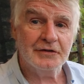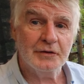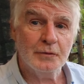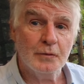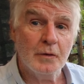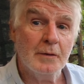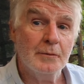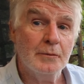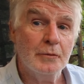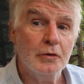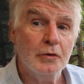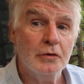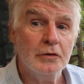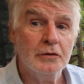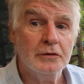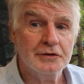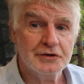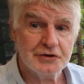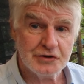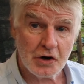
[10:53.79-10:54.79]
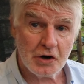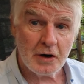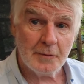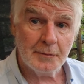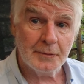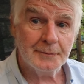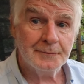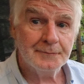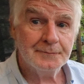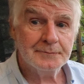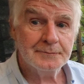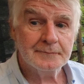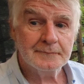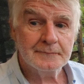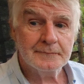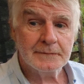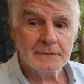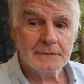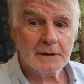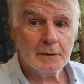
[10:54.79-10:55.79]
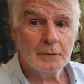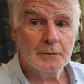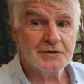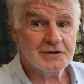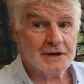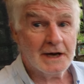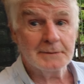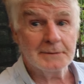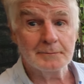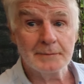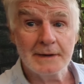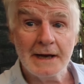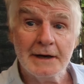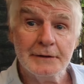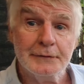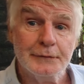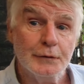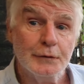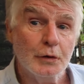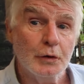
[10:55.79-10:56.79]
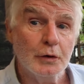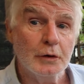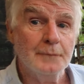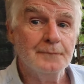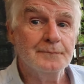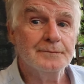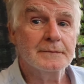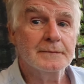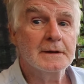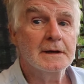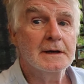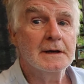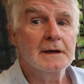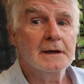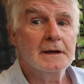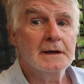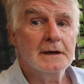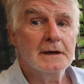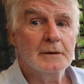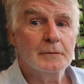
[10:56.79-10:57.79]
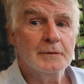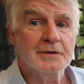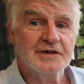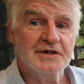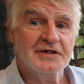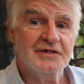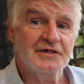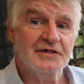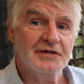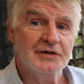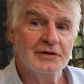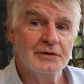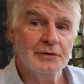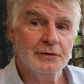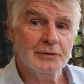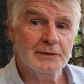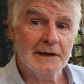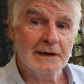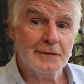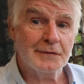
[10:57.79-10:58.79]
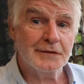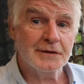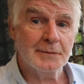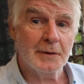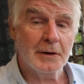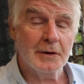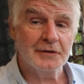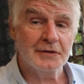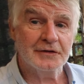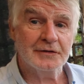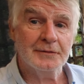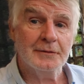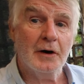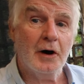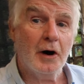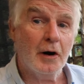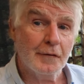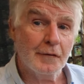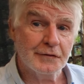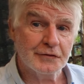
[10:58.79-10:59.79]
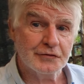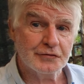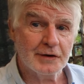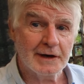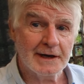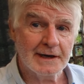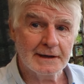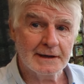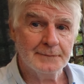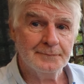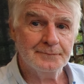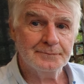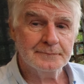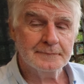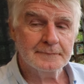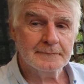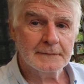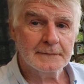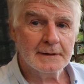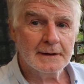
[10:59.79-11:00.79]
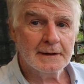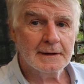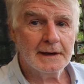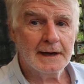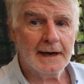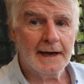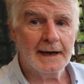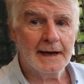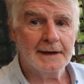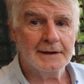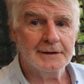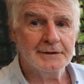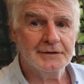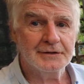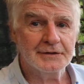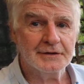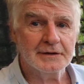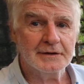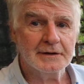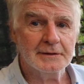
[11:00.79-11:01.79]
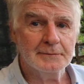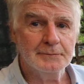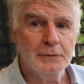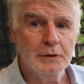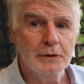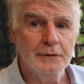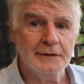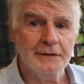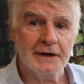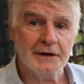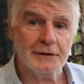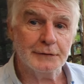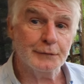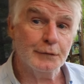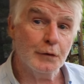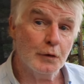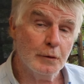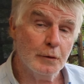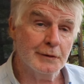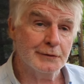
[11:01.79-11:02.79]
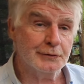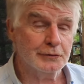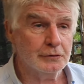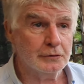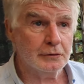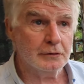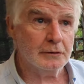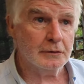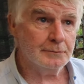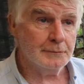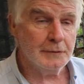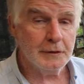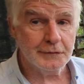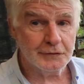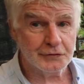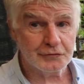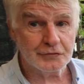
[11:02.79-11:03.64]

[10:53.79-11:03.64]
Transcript: do one more job which I hadn't planned for, which is to lift the boat off the trailer and move it forward, or move the